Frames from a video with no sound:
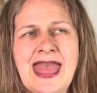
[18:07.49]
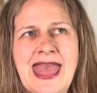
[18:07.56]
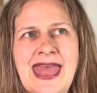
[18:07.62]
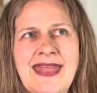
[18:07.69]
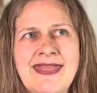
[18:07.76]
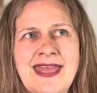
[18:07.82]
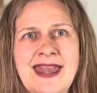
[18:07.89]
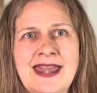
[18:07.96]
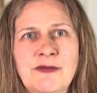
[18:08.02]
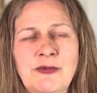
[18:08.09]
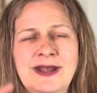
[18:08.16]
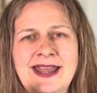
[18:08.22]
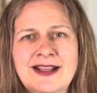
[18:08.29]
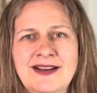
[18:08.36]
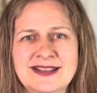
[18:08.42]
And then when
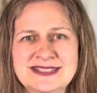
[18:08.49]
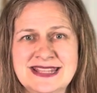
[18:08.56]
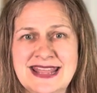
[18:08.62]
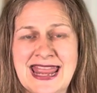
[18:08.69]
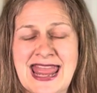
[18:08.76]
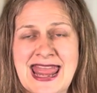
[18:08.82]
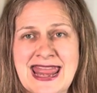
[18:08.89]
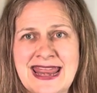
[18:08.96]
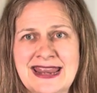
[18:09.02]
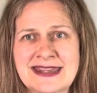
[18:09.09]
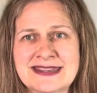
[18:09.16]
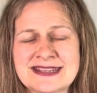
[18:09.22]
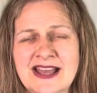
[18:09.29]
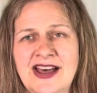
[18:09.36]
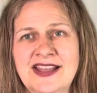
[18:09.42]
I got to the
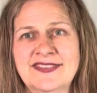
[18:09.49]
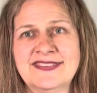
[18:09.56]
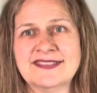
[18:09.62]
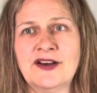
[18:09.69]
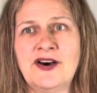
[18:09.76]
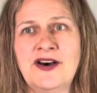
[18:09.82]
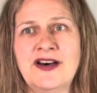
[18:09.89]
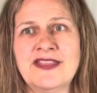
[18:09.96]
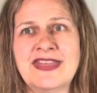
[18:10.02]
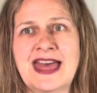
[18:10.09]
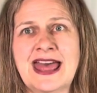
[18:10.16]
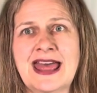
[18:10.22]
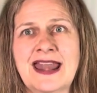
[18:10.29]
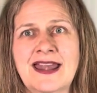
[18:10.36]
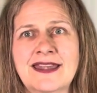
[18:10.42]
end, I saw
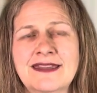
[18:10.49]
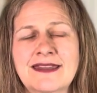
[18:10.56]
that